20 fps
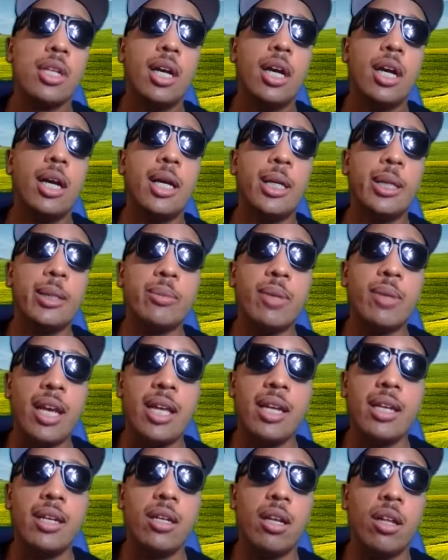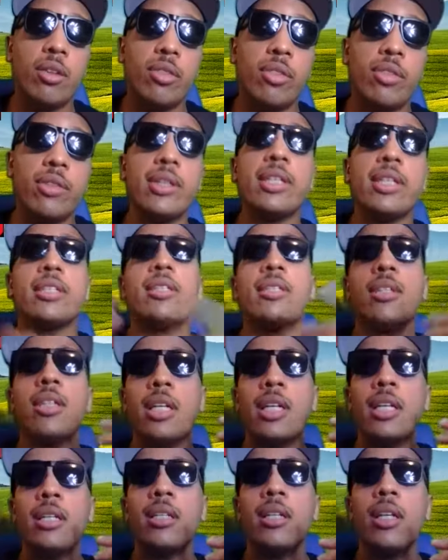Um, and another thing,
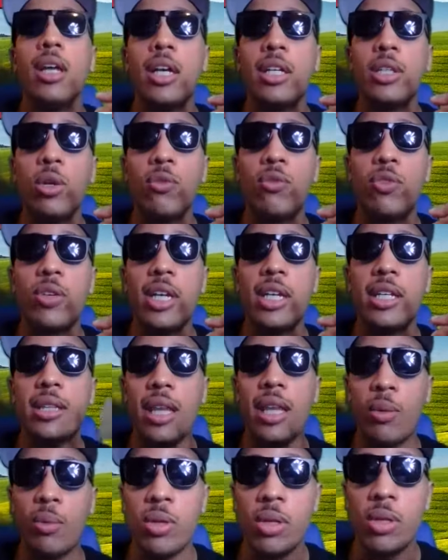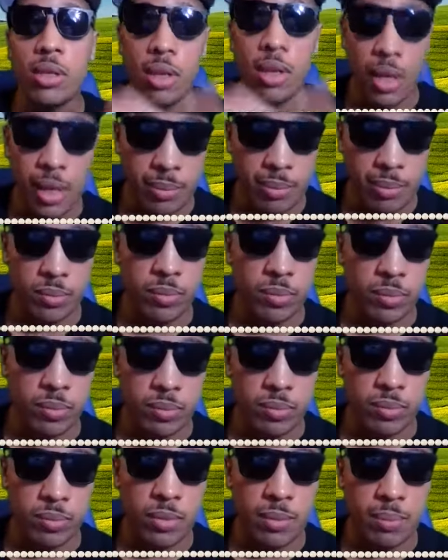uh, don't forget that we um,
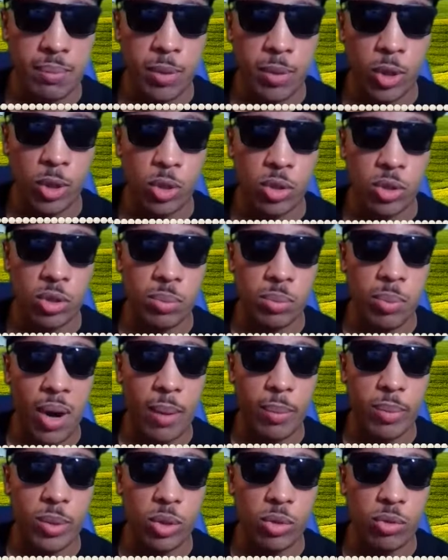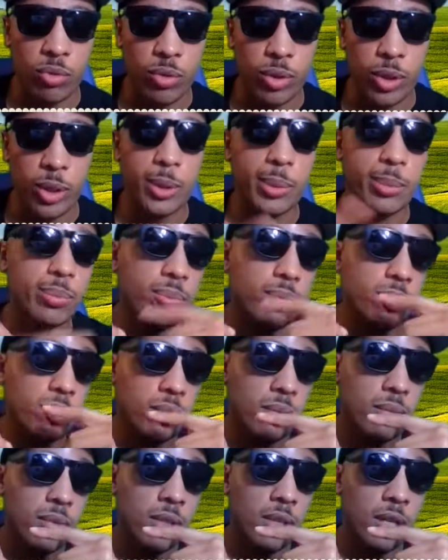purchase properties from
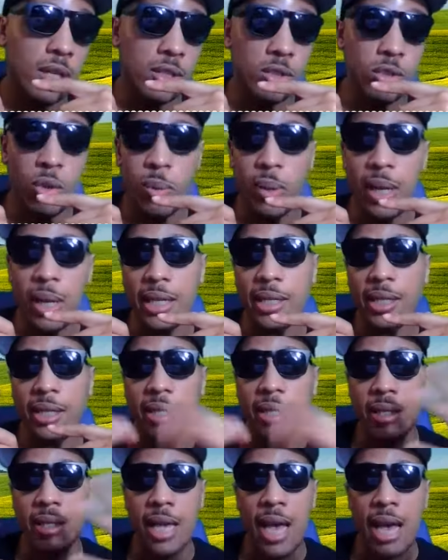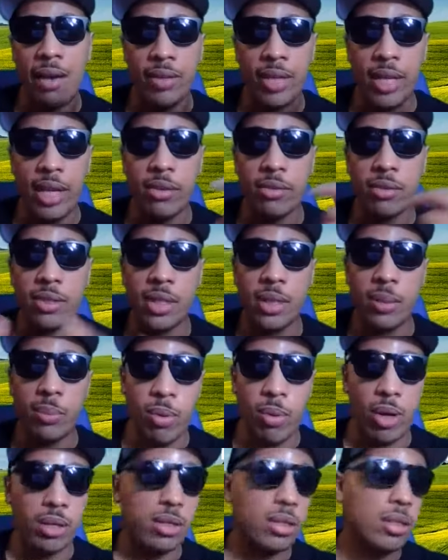because you know we like to have a guaranteed
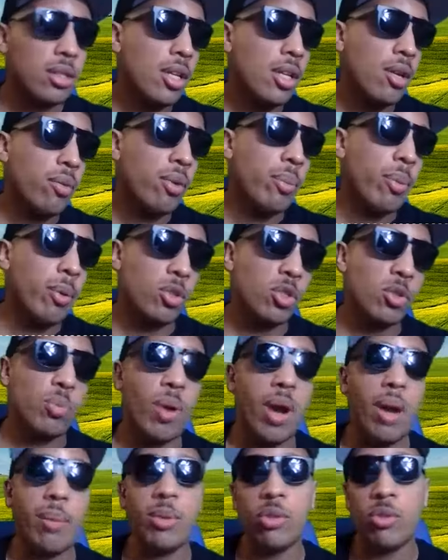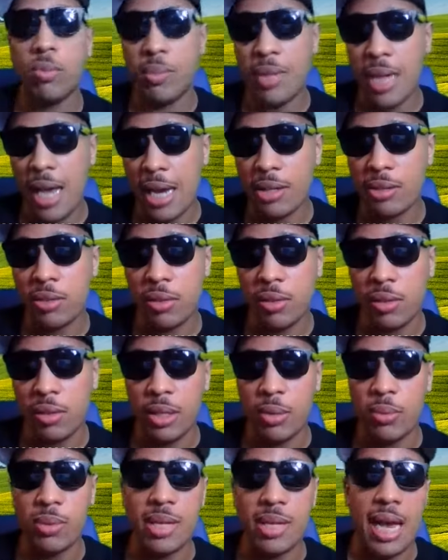product. We purchase properties from tax
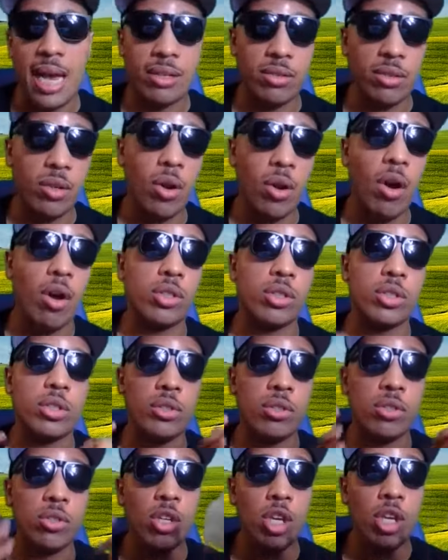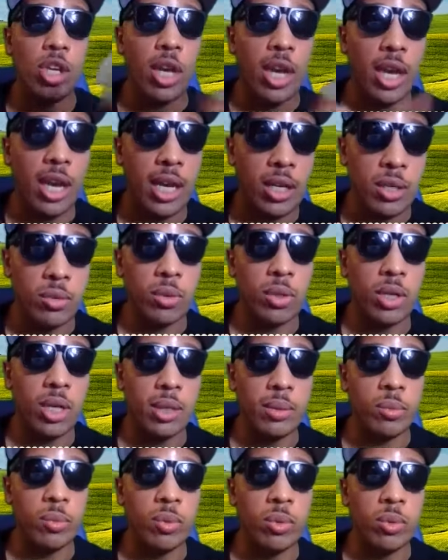delinquent tax lien auctions, and
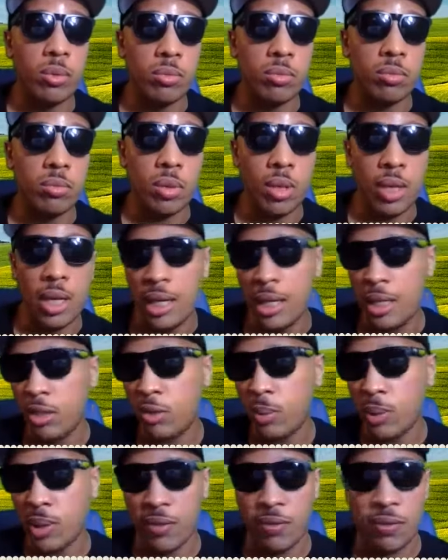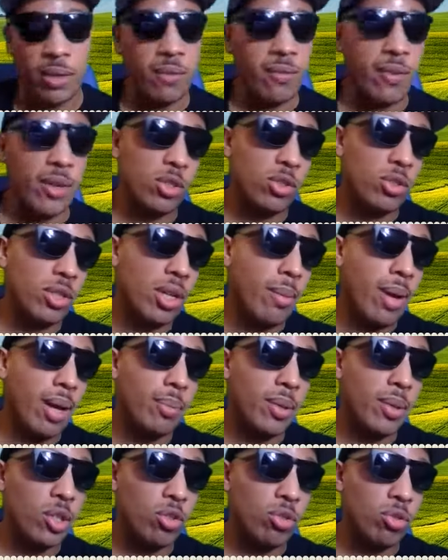um, any specific investors that
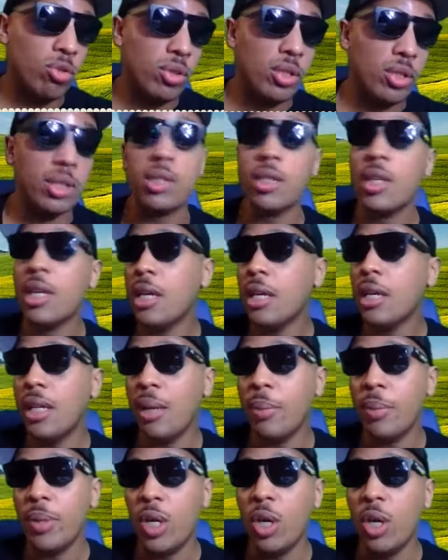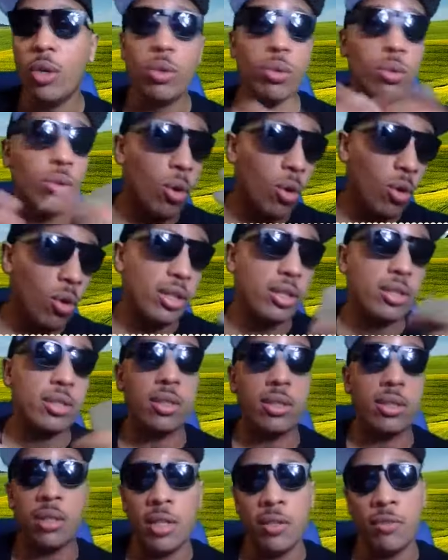might be interested, let me know. Or
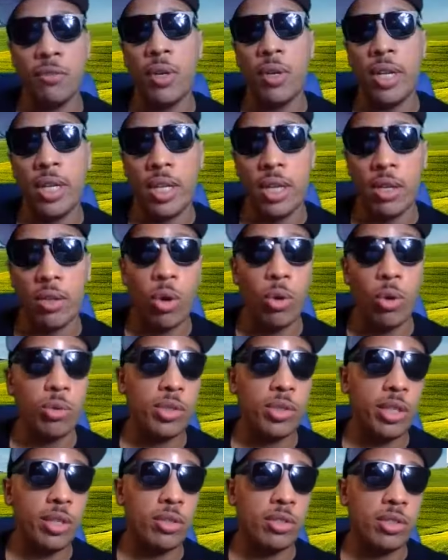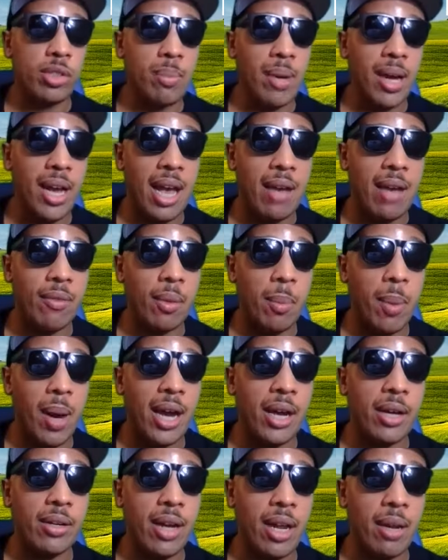if any other wholesalers that might have a
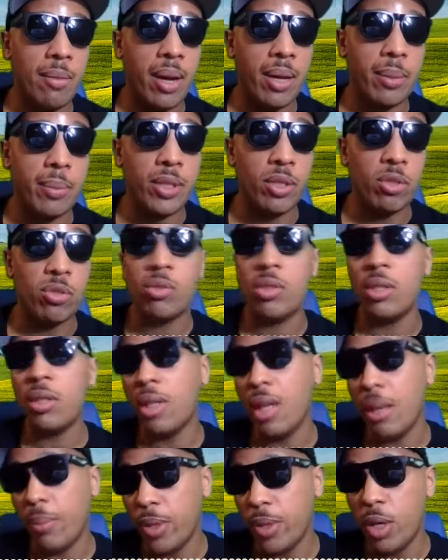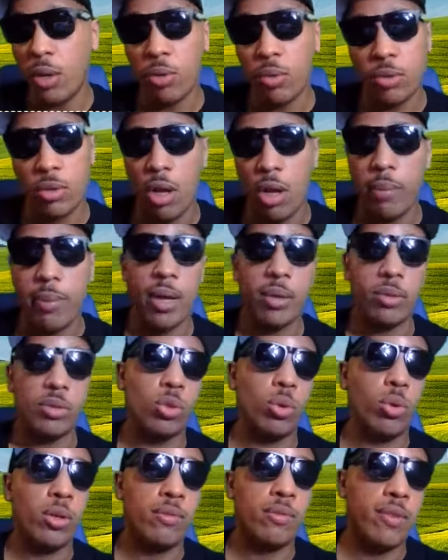buyer that might be interested, let me know. It's all about
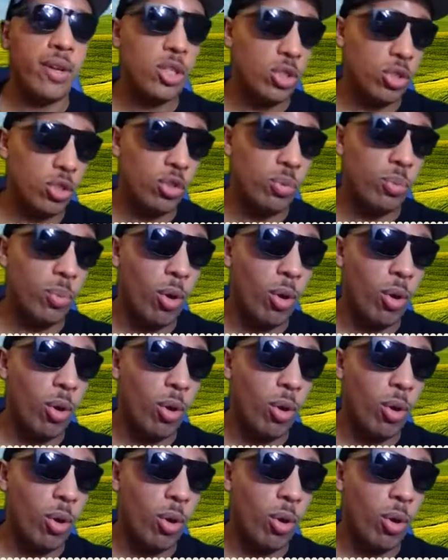joint ventures,